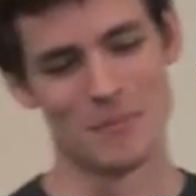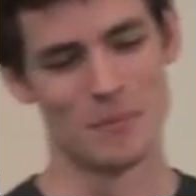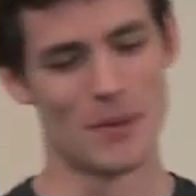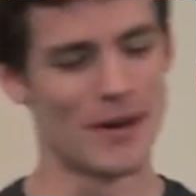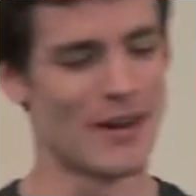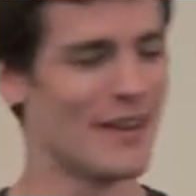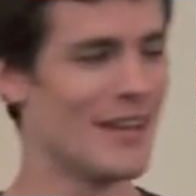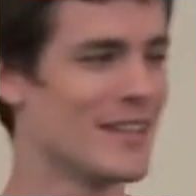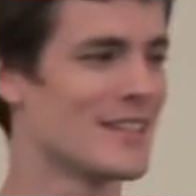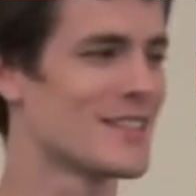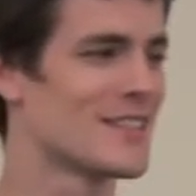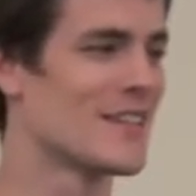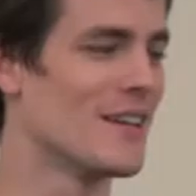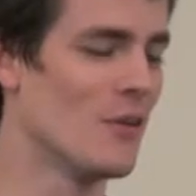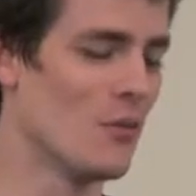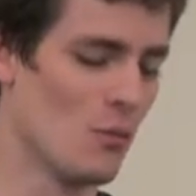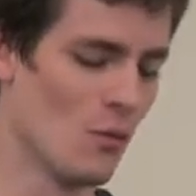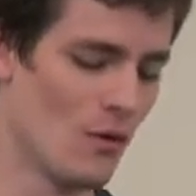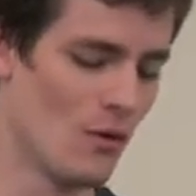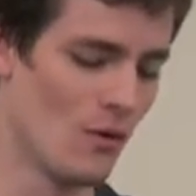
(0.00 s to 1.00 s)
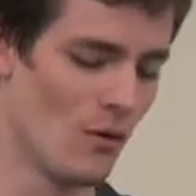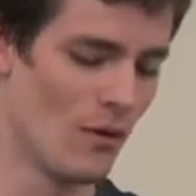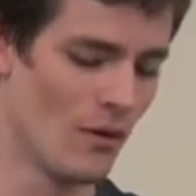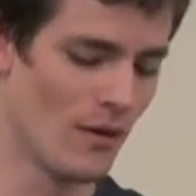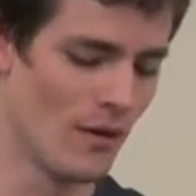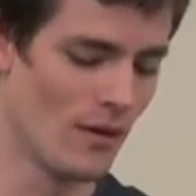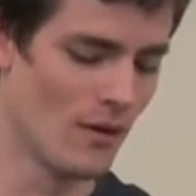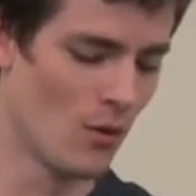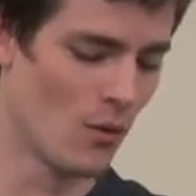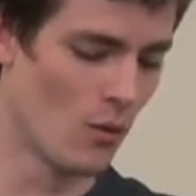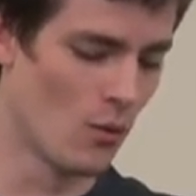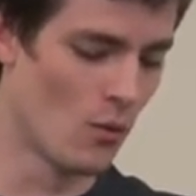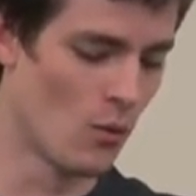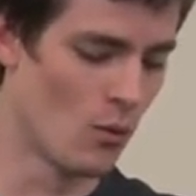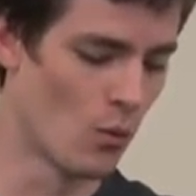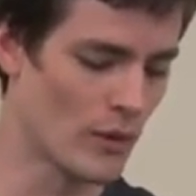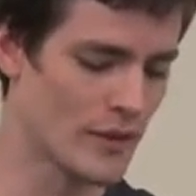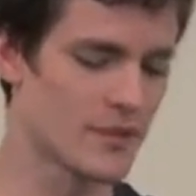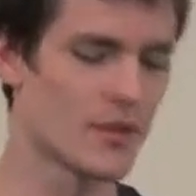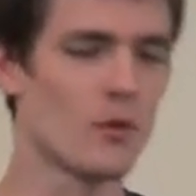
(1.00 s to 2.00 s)
but it's,
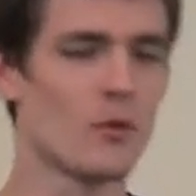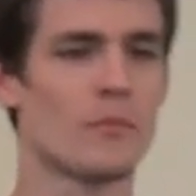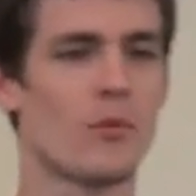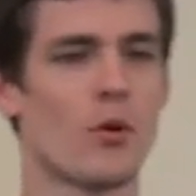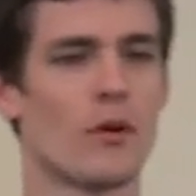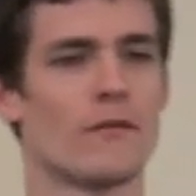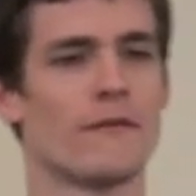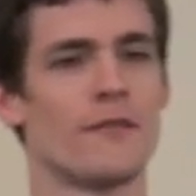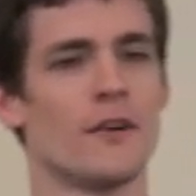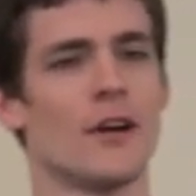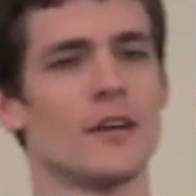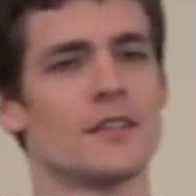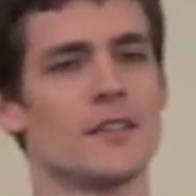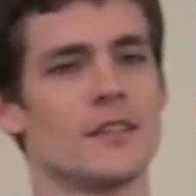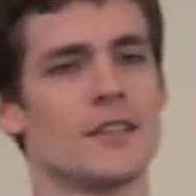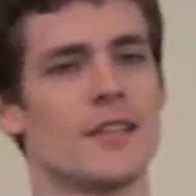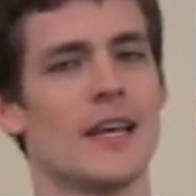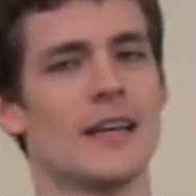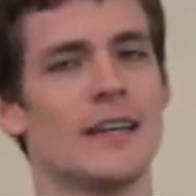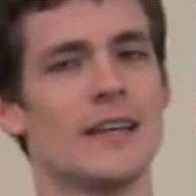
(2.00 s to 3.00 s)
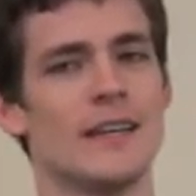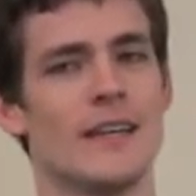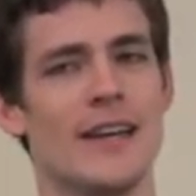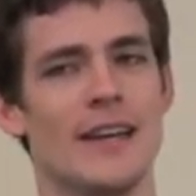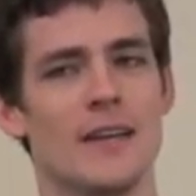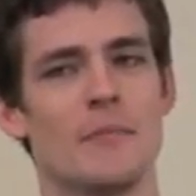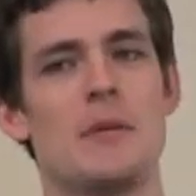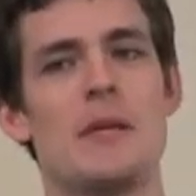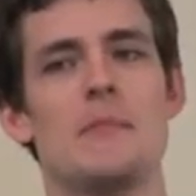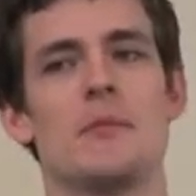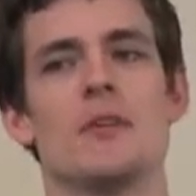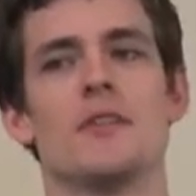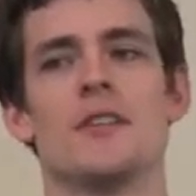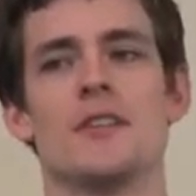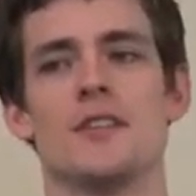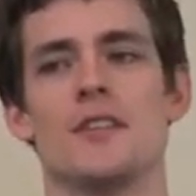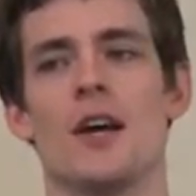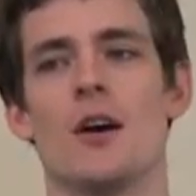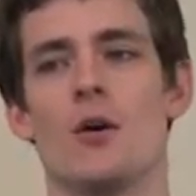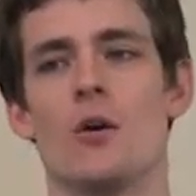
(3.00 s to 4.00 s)
what's so important for us is that getting people in
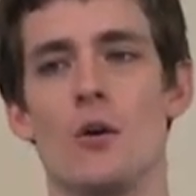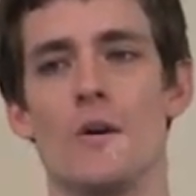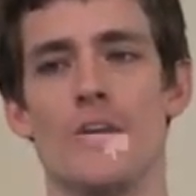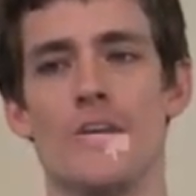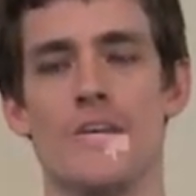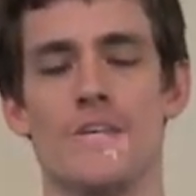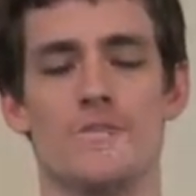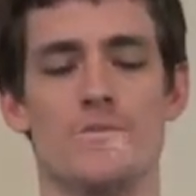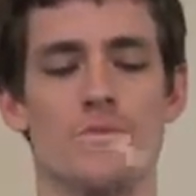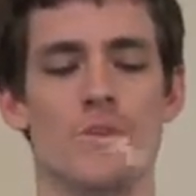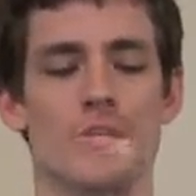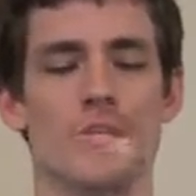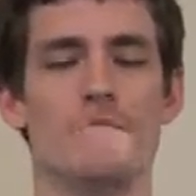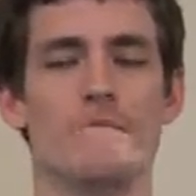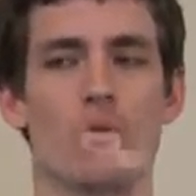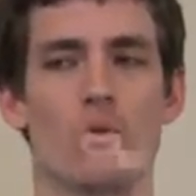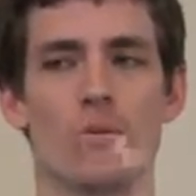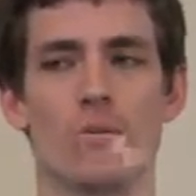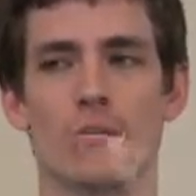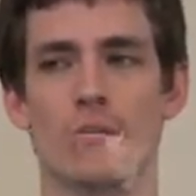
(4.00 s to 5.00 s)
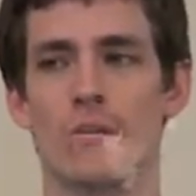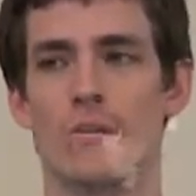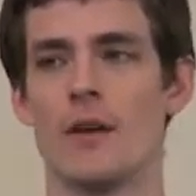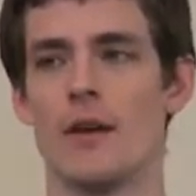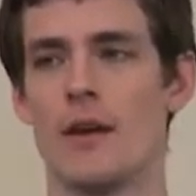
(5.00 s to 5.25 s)
the zone is really important.